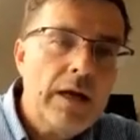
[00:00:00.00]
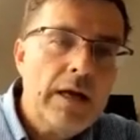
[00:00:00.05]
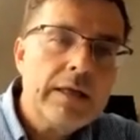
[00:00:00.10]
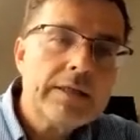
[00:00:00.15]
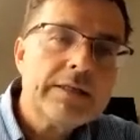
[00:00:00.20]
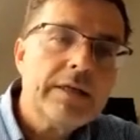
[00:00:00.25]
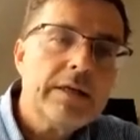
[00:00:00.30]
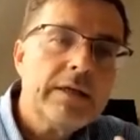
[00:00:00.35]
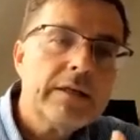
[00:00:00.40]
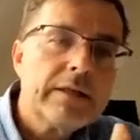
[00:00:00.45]

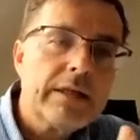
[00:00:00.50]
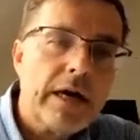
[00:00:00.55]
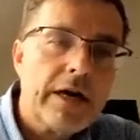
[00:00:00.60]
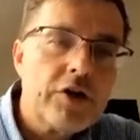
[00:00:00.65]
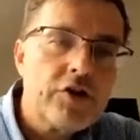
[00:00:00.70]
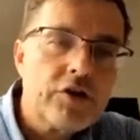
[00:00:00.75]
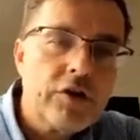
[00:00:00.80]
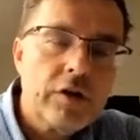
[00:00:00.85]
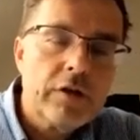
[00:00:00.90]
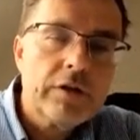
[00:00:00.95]
The
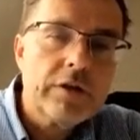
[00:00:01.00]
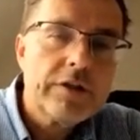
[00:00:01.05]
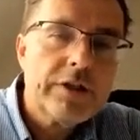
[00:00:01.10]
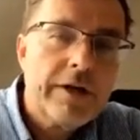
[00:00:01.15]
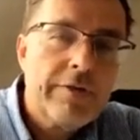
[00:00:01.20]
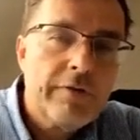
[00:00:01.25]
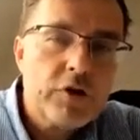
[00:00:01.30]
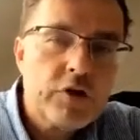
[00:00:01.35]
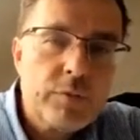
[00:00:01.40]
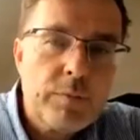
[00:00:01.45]
traditional
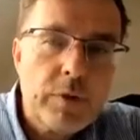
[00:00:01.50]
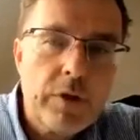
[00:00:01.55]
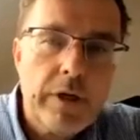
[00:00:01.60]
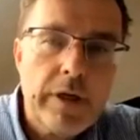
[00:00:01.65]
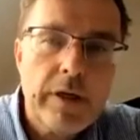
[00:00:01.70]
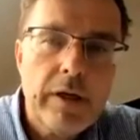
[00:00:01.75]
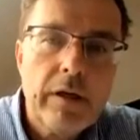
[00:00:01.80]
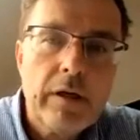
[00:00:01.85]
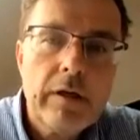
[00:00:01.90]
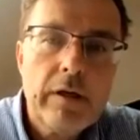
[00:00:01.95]
Sigfox
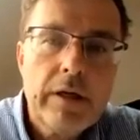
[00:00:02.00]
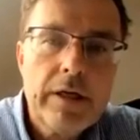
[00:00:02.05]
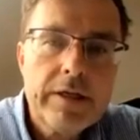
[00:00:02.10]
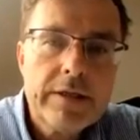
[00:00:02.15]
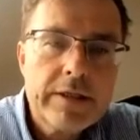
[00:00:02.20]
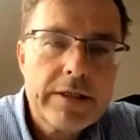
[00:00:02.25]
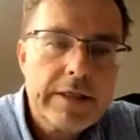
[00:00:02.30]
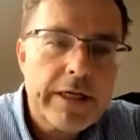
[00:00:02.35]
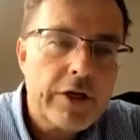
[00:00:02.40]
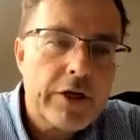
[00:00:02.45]
model
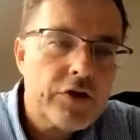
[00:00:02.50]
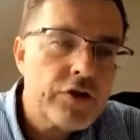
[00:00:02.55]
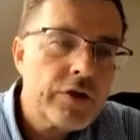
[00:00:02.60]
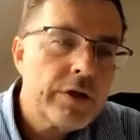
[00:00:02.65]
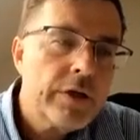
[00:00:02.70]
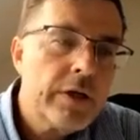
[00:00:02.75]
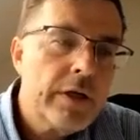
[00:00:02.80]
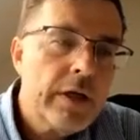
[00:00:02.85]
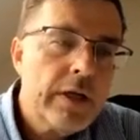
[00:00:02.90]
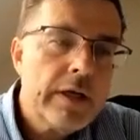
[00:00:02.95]
is such
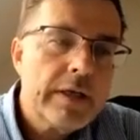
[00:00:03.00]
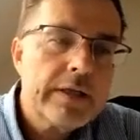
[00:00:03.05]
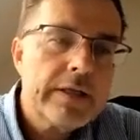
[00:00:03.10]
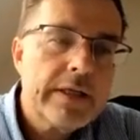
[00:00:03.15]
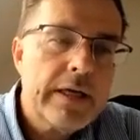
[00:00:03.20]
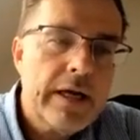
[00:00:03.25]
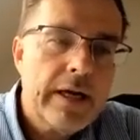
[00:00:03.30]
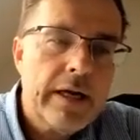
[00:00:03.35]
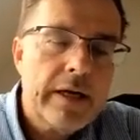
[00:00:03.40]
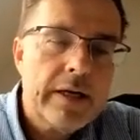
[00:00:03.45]

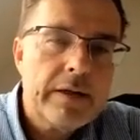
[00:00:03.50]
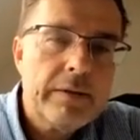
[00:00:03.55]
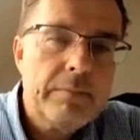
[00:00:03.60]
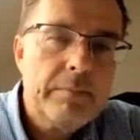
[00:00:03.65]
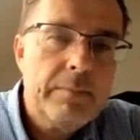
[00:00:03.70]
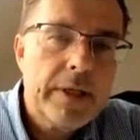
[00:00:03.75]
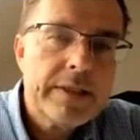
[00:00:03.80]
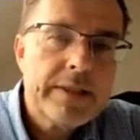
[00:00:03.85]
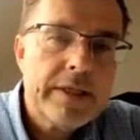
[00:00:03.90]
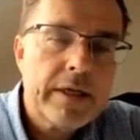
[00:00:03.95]
that
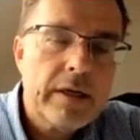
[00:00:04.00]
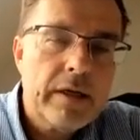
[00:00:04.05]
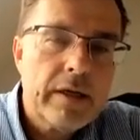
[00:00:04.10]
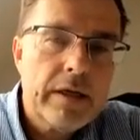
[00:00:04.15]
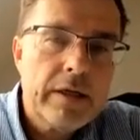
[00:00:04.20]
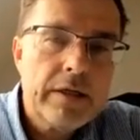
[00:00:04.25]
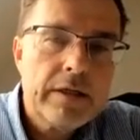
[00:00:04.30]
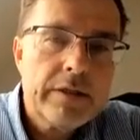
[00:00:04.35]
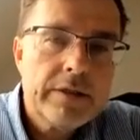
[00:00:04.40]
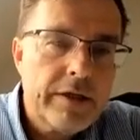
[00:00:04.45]

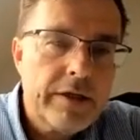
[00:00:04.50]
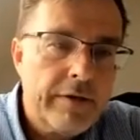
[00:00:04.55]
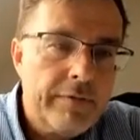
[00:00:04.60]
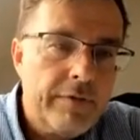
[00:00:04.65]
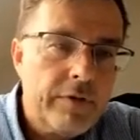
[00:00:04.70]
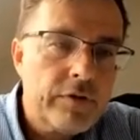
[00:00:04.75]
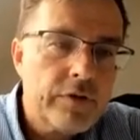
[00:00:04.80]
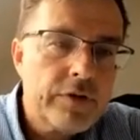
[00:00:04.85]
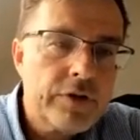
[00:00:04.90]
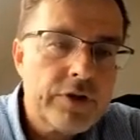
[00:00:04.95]
basically
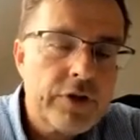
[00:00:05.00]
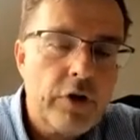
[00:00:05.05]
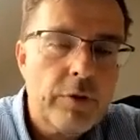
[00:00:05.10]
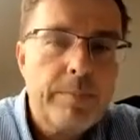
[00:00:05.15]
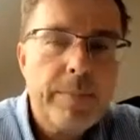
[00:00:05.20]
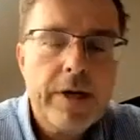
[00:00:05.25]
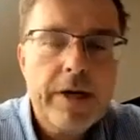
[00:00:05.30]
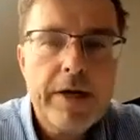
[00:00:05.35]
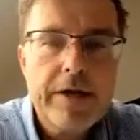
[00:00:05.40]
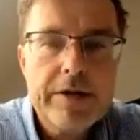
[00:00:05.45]
Sigfox
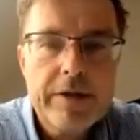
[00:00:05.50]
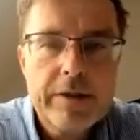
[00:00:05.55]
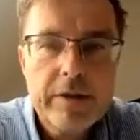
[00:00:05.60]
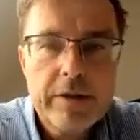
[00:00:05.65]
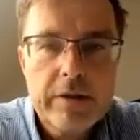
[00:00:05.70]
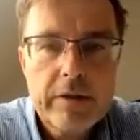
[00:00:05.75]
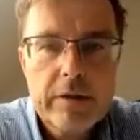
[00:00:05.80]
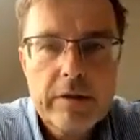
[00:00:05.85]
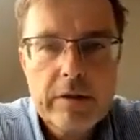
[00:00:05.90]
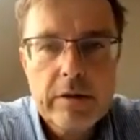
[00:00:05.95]

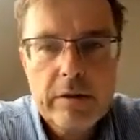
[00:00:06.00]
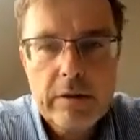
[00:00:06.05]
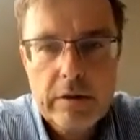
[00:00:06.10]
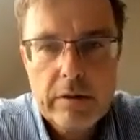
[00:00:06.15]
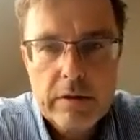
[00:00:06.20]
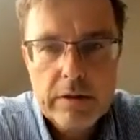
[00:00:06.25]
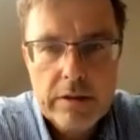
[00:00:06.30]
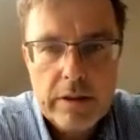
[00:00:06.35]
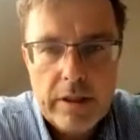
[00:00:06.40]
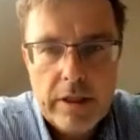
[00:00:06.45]
operator,
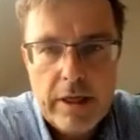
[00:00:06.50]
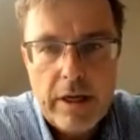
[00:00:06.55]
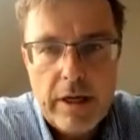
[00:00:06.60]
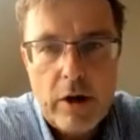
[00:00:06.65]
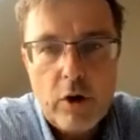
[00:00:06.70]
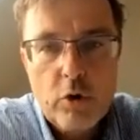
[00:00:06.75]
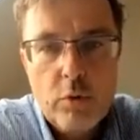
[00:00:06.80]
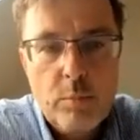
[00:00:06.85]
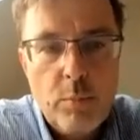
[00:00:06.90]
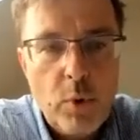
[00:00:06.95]
they
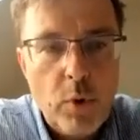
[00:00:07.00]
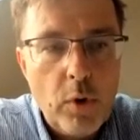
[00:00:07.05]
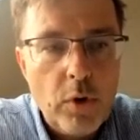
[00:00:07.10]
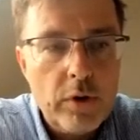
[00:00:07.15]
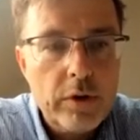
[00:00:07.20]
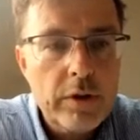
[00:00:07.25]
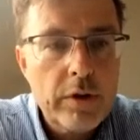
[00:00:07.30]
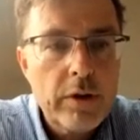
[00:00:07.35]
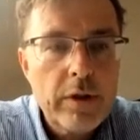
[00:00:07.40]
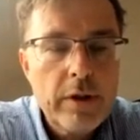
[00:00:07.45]

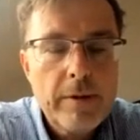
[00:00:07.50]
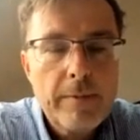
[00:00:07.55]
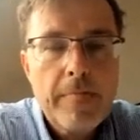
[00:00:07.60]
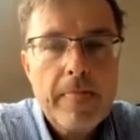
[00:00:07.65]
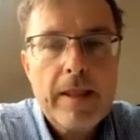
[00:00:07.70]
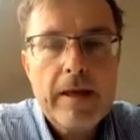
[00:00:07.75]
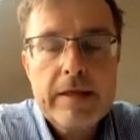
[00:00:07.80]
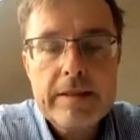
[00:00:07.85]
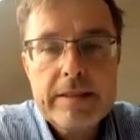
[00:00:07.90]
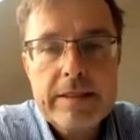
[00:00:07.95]
onboard
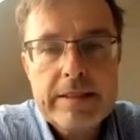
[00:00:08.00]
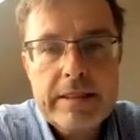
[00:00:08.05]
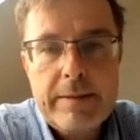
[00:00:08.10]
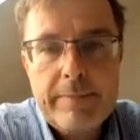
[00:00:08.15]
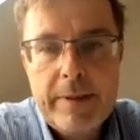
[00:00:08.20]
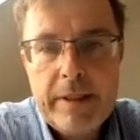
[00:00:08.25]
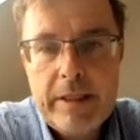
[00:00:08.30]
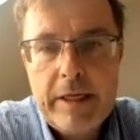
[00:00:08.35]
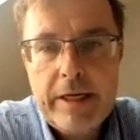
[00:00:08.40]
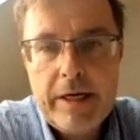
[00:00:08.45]
a system
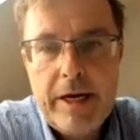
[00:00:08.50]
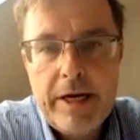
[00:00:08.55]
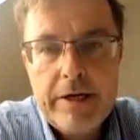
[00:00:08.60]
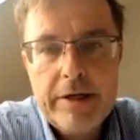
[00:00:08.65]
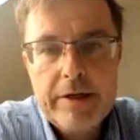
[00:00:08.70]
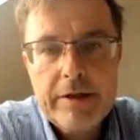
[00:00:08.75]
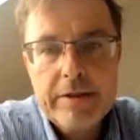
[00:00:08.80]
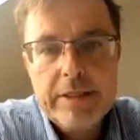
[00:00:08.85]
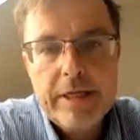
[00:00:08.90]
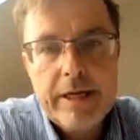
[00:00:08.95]

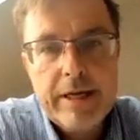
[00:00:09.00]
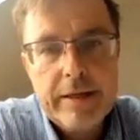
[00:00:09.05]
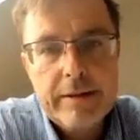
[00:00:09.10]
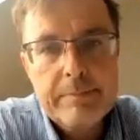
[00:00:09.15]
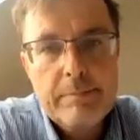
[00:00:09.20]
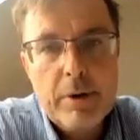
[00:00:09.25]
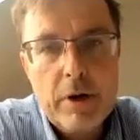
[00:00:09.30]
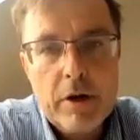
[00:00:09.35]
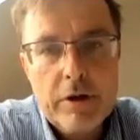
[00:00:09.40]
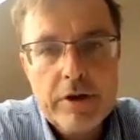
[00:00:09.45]
integrator, they
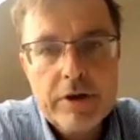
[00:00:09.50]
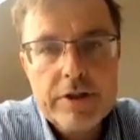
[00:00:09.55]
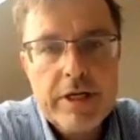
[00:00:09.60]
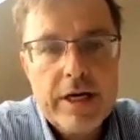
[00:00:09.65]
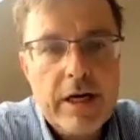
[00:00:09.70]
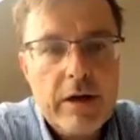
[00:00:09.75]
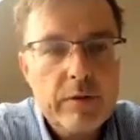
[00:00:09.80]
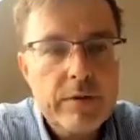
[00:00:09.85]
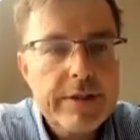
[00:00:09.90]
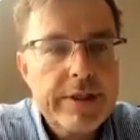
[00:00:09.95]
get partners
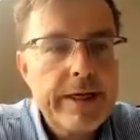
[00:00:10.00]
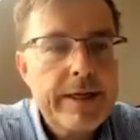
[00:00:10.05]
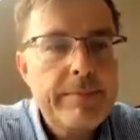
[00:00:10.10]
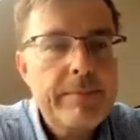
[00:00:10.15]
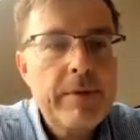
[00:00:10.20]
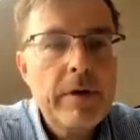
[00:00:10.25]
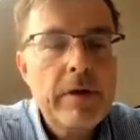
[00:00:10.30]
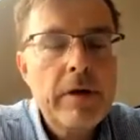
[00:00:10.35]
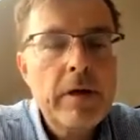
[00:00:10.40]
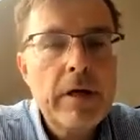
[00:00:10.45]
around
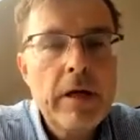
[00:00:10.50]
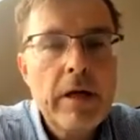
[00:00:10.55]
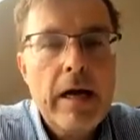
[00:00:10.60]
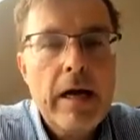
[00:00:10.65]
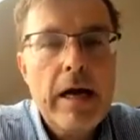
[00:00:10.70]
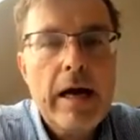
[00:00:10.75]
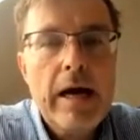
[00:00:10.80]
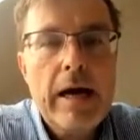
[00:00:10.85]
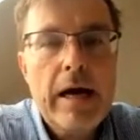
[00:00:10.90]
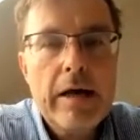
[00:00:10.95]
them,
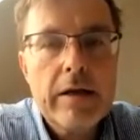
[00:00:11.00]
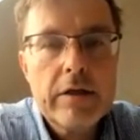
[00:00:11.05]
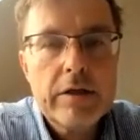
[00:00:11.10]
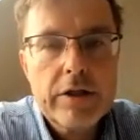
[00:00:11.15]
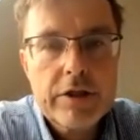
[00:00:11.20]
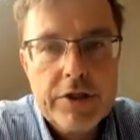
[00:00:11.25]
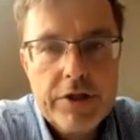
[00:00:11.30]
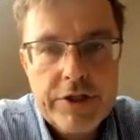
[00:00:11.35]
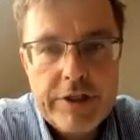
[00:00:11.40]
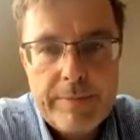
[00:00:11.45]
and the
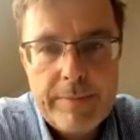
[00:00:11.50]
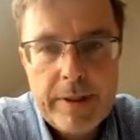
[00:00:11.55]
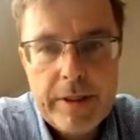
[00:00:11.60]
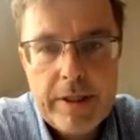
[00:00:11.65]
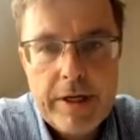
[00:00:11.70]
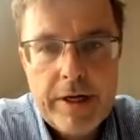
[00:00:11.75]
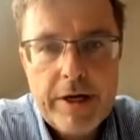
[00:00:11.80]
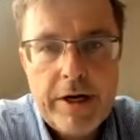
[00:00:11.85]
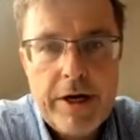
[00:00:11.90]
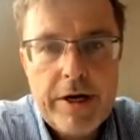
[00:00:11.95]
system
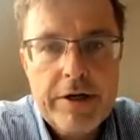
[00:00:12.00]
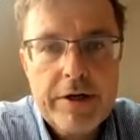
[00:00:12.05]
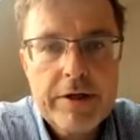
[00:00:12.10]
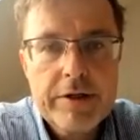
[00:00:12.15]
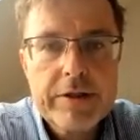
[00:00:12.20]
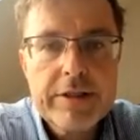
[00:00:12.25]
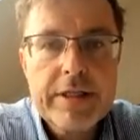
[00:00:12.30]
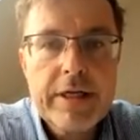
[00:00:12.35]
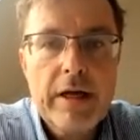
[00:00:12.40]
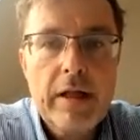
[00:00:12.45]

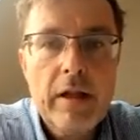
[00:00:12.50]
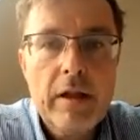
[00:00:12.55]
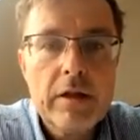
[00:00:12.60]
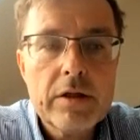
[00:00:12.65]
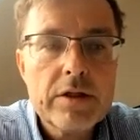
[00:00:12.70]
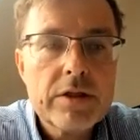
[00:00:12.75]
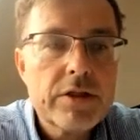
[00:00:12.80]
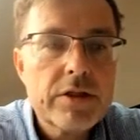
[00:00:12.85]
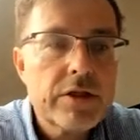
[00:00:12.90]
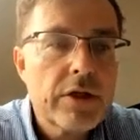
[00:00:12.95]
integrator
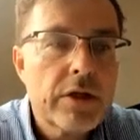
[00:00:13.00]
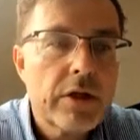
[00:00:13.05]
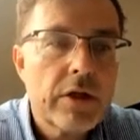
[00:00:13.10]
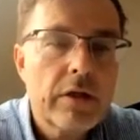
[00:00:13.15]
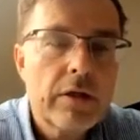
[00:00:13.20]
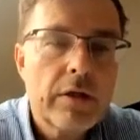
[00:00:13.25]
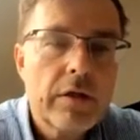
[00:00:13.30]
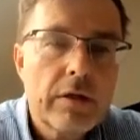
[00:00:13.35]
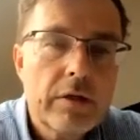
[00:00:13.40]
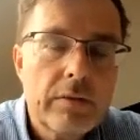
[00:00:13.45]
sells
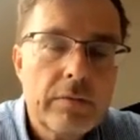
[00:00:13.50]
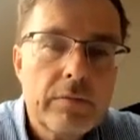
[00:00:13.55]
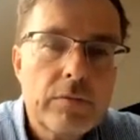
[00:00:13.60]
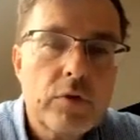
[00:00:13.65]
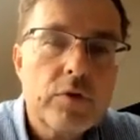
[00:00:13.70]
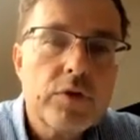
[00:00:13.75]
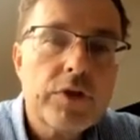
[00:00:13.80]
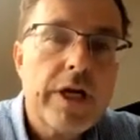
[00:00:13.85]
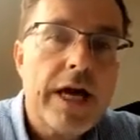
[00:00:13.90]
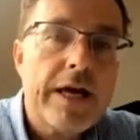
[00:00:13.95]
to
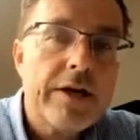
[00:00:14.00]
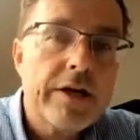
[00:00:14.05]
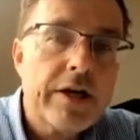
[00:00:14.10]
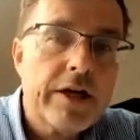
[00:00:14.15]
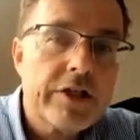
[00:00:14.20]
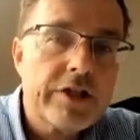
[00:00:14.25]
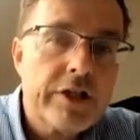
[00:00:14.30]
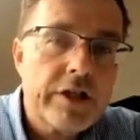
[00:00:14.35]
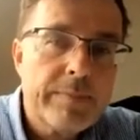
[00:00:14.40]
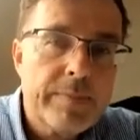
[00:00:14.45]
the end
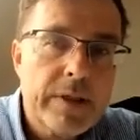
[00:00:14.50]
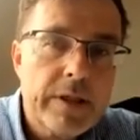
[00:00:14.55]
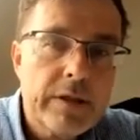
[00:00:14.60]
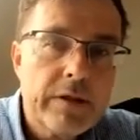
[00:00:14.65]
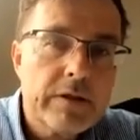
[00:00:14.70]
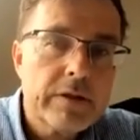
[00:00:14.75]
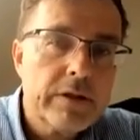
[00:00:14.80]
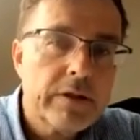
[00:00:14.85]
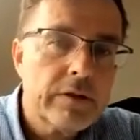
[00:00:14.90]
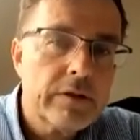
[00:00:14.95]

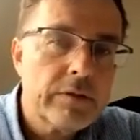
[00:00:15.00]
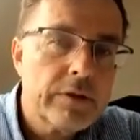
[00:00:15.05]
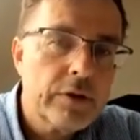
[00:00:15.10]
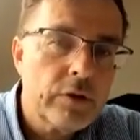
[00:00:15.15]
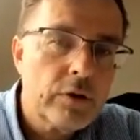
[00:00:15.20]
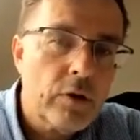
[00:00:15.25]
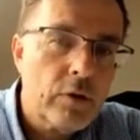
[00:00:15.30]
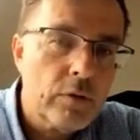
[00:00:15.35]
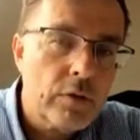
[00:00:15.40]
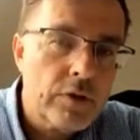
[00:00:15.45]
customer the
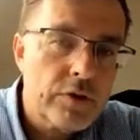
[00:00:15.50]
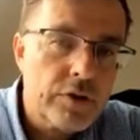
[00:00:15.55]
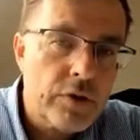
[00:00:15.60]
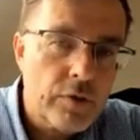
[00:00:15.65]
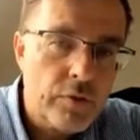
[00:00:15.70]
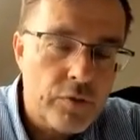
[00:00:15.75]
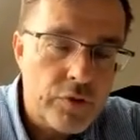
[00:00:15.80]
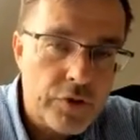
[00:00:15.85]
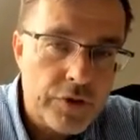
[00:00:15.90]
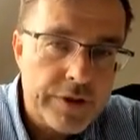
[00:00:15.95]
total
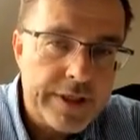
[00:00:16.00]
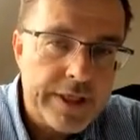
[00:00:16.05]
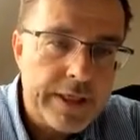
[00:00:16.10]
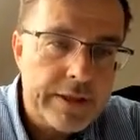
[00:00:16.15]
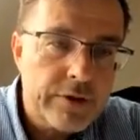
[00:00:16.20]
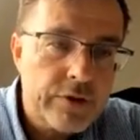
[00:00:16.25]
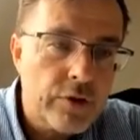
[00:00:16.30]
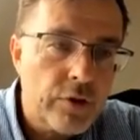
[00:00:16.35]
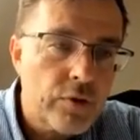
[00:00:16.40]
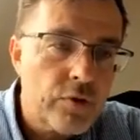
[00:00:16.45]
solution, the
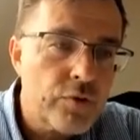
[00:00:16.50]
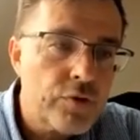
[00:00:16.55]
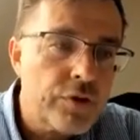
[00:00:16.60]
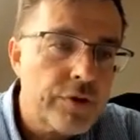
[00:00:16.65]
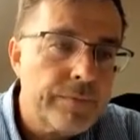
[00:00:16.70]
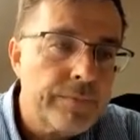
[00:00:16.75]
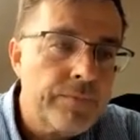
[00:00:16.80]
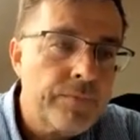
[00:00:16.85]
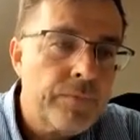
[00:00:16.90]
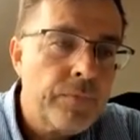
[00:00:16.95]
end
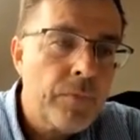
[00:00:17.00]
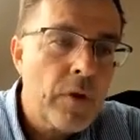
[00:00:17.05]
solution.